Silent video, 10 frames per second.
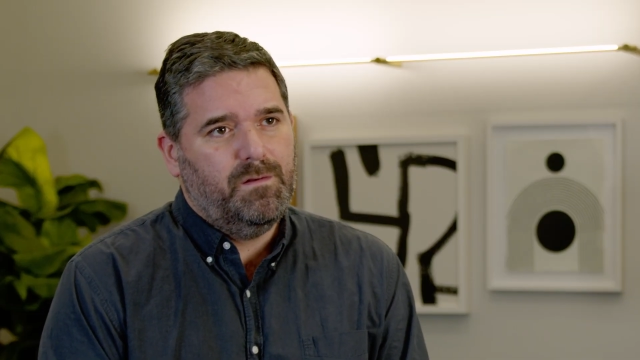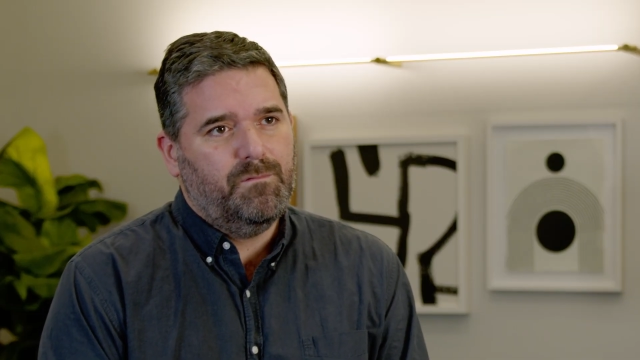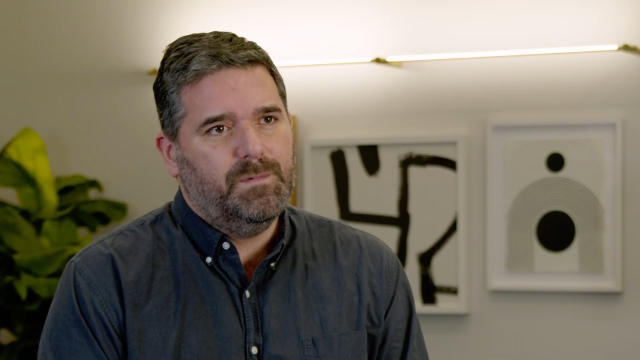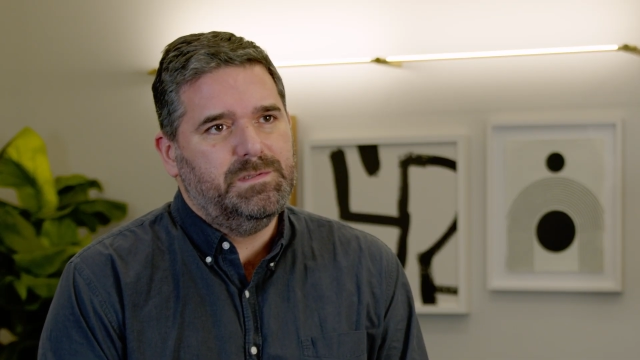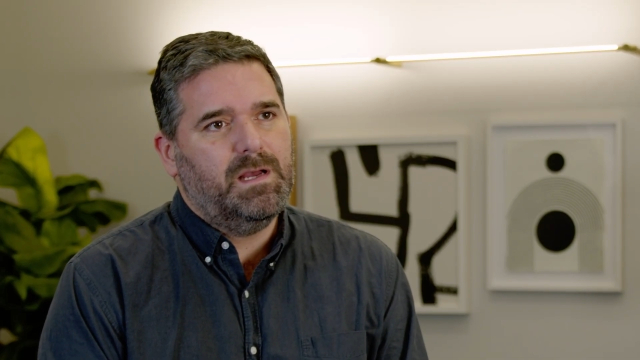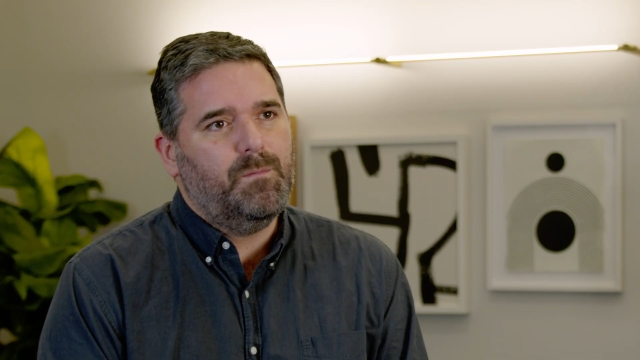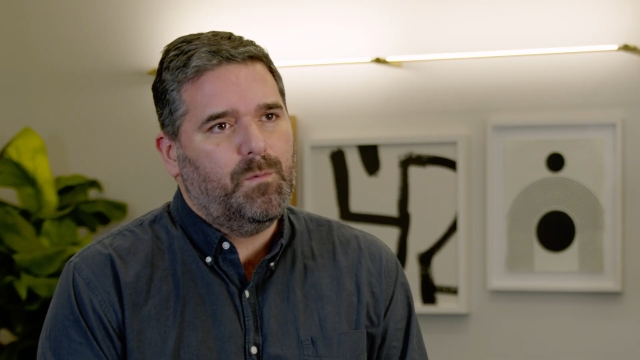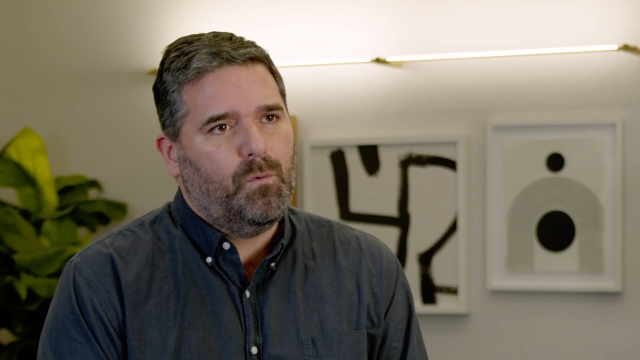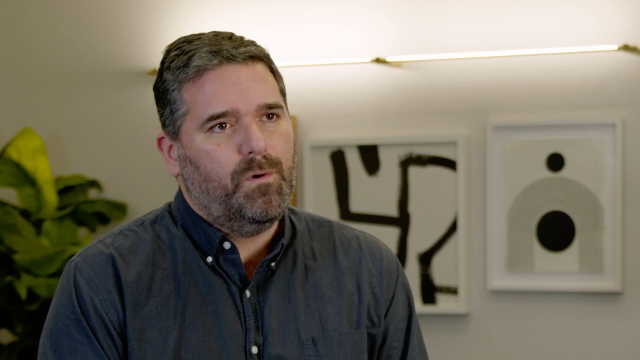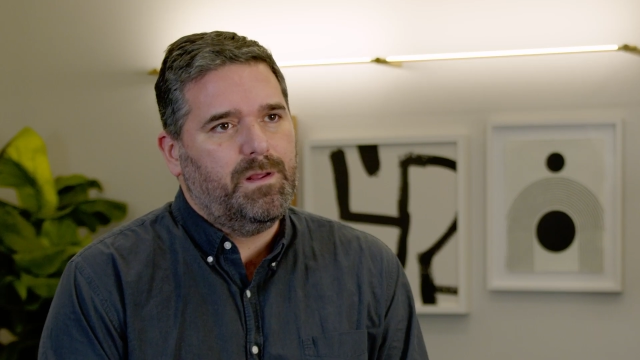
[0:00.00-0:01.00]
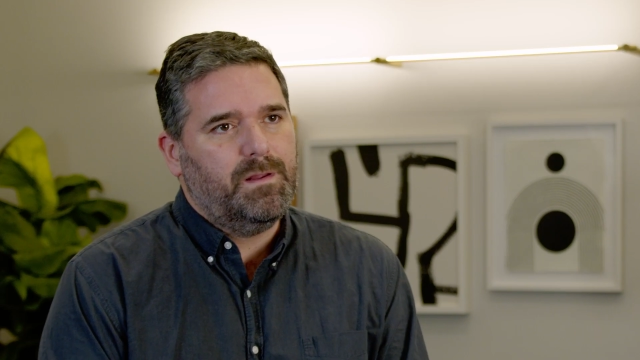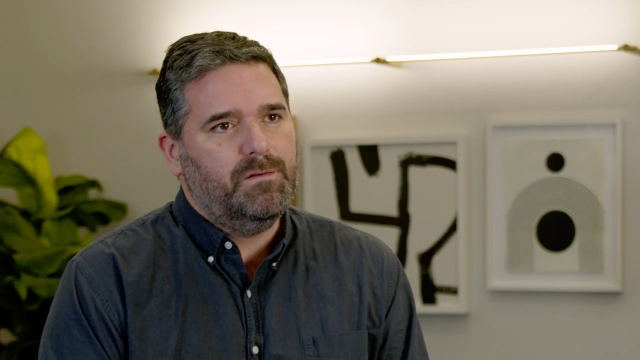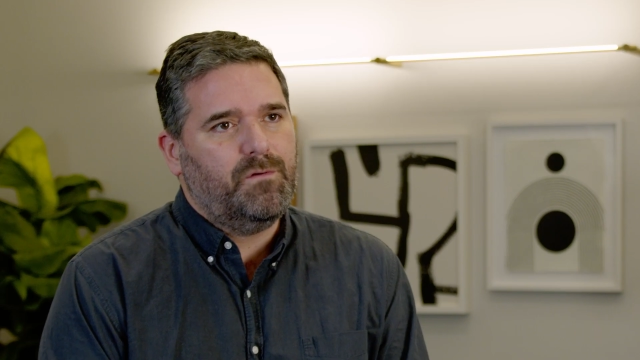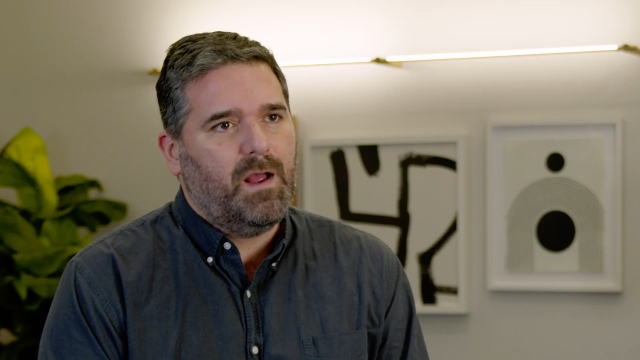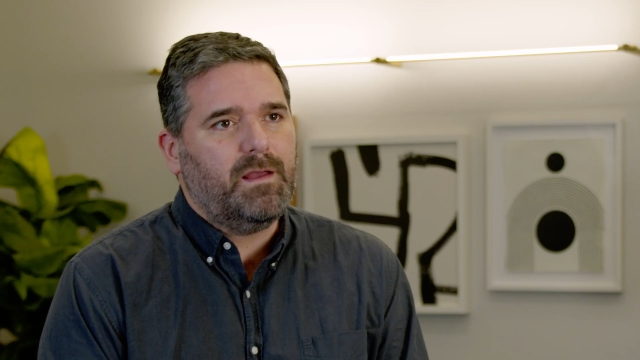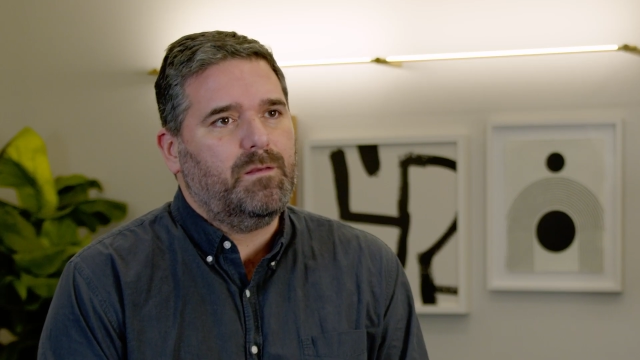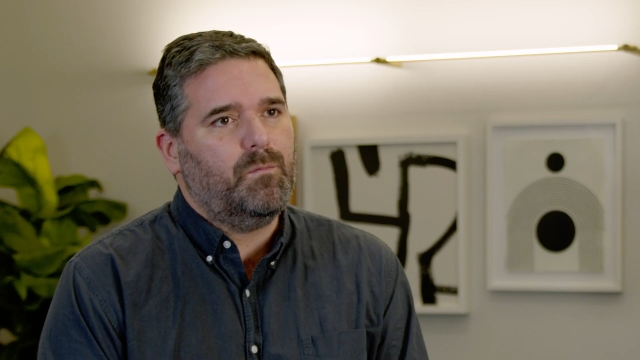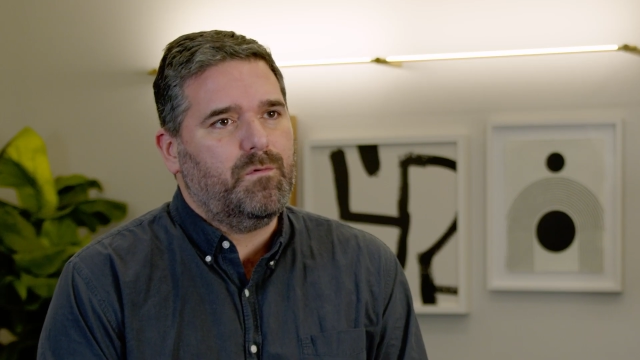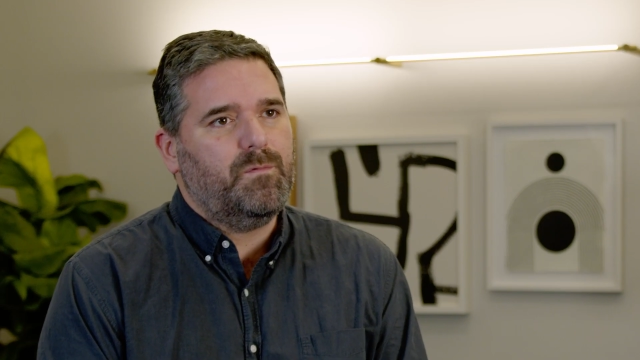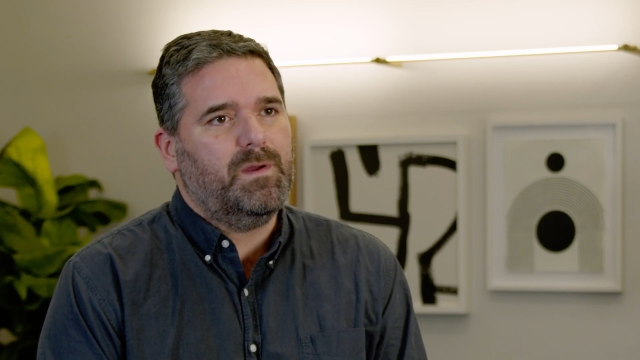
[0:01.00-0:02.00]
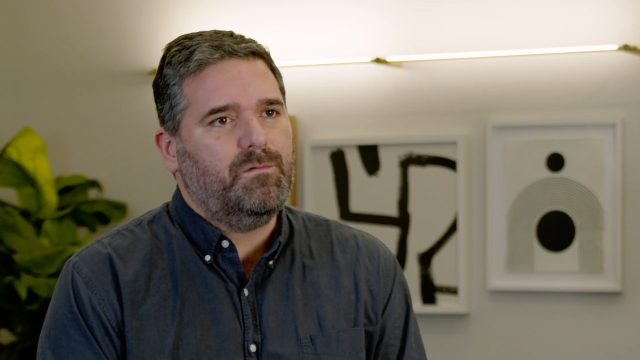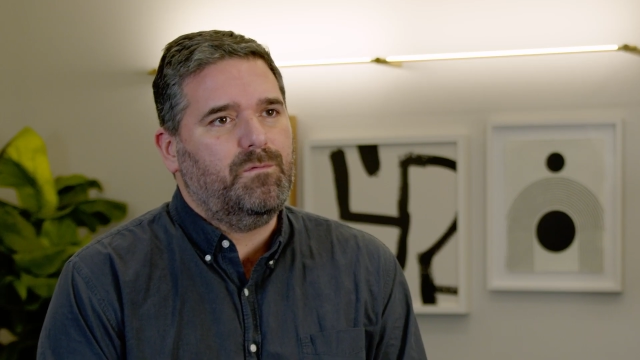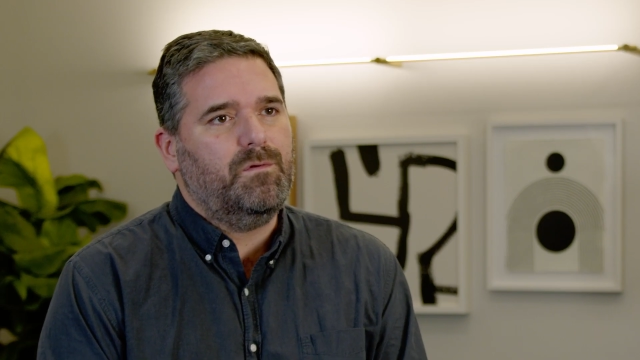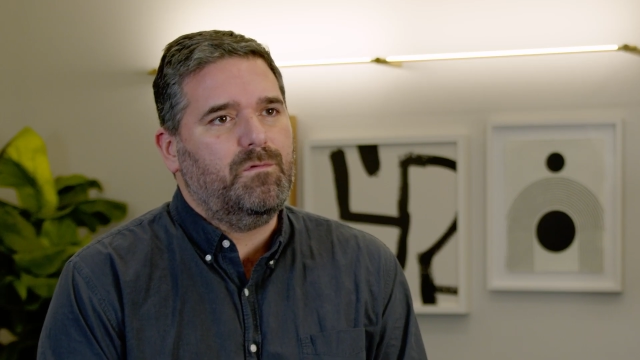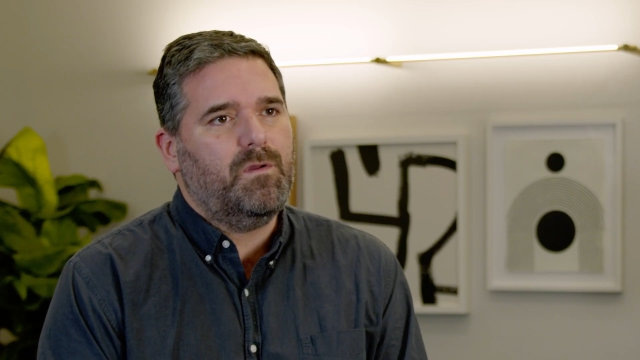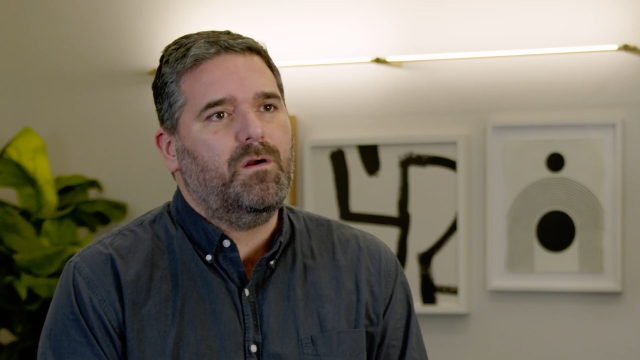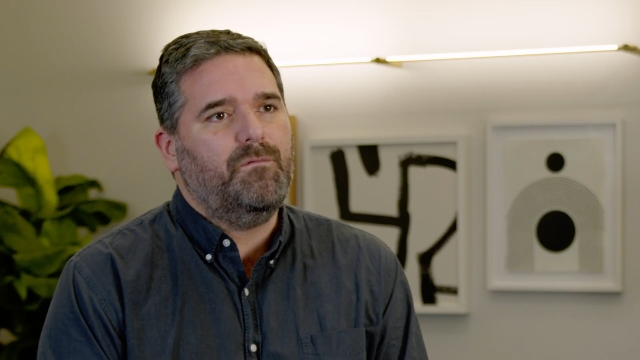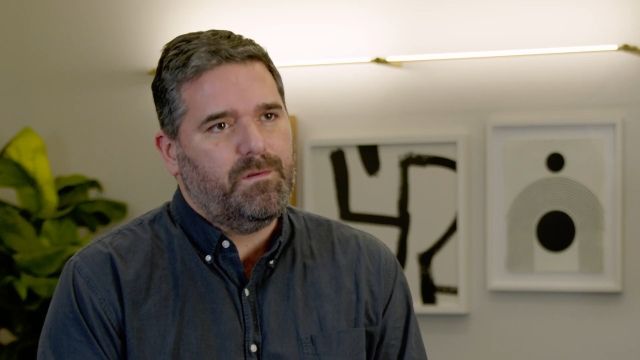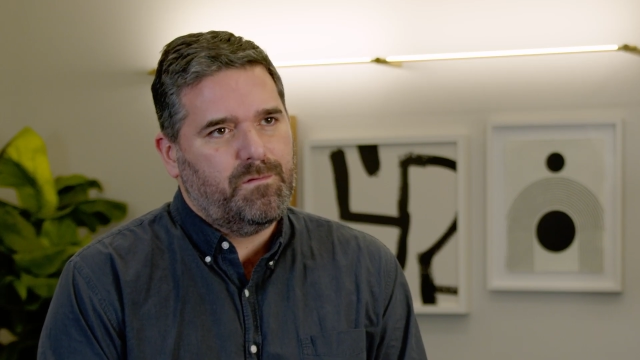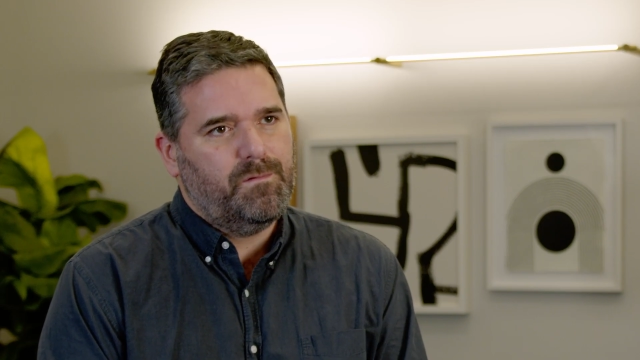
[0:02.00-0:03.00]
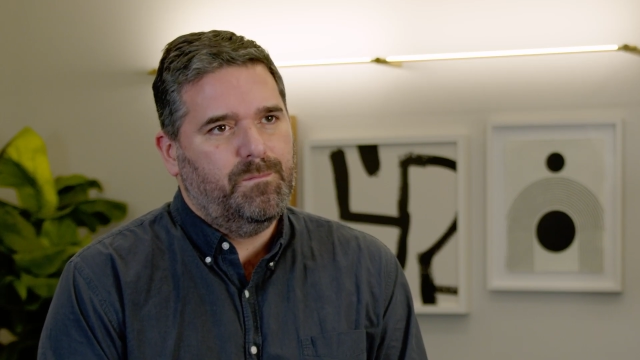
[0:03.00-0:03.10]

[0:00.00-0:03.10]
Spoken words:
and from a time reporting and tracking perspective, we used Harvest.